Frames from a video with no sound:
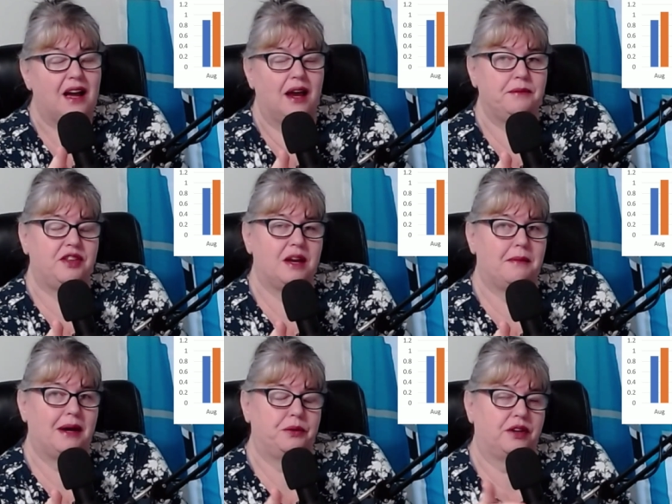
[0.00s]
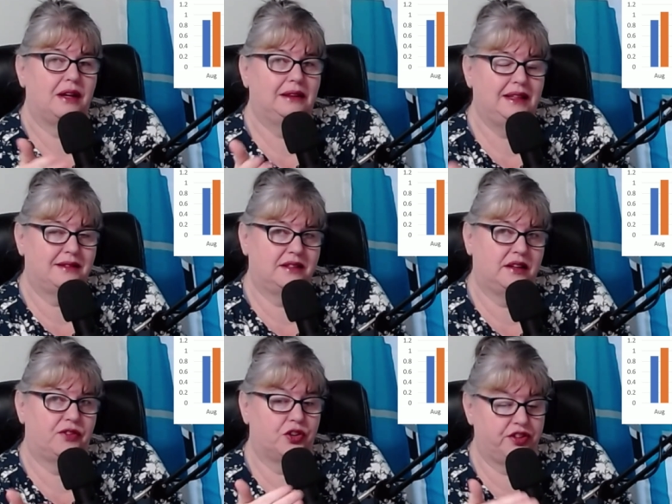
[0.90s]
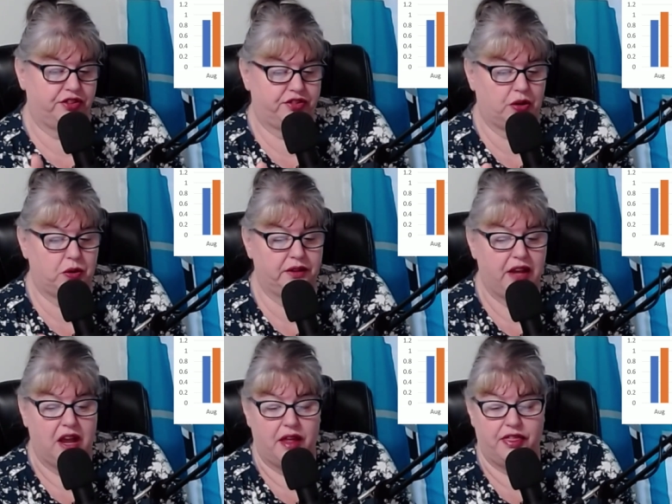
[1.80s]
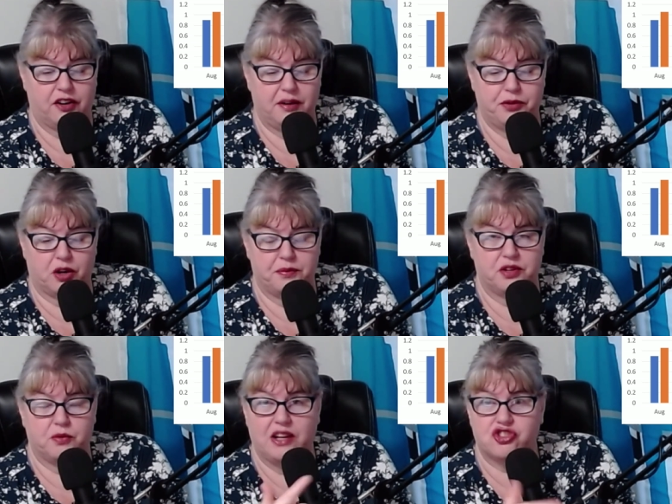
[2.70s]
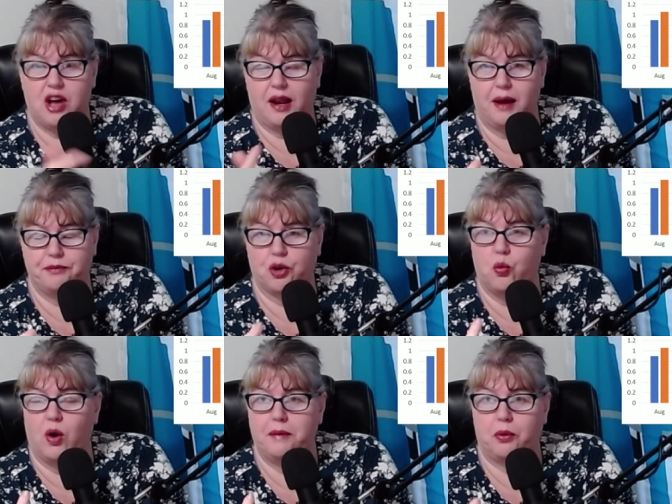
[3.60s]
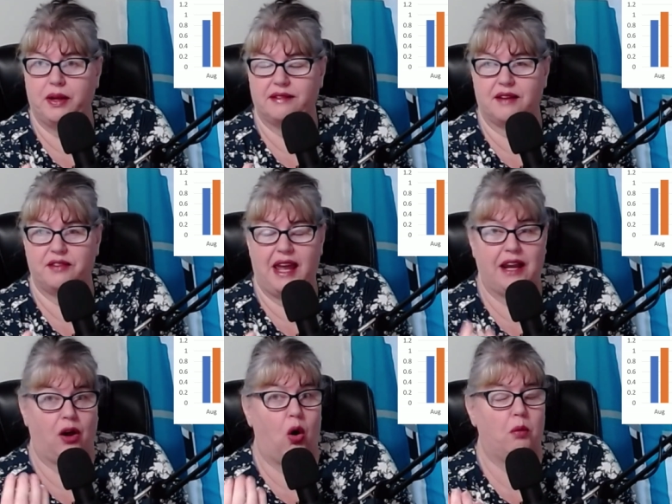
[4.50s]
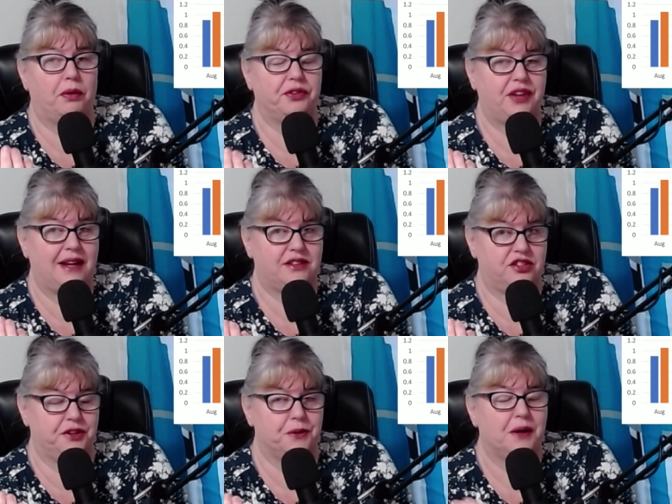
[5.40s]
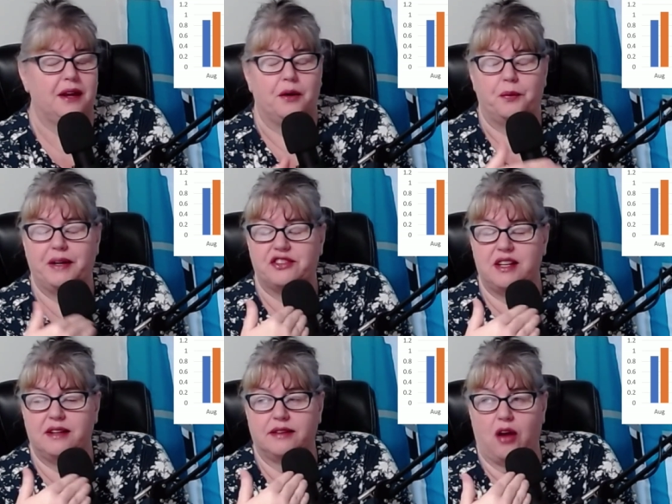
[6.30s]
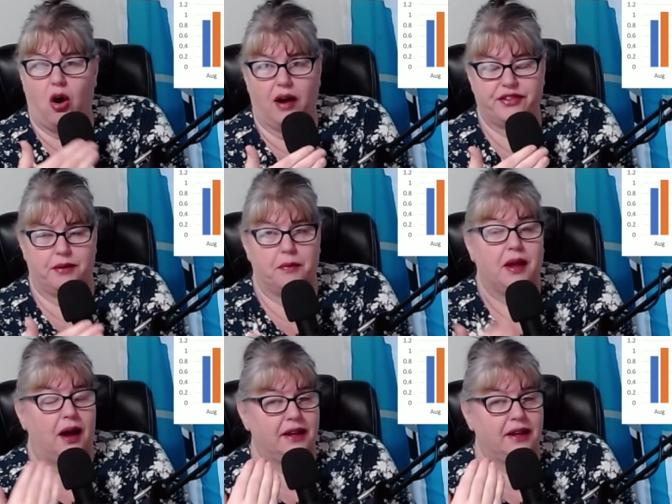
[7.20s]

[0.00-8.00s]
times the amount listed versus sold, their absorption rate shot up to 1.78, almost at two, which is awesome.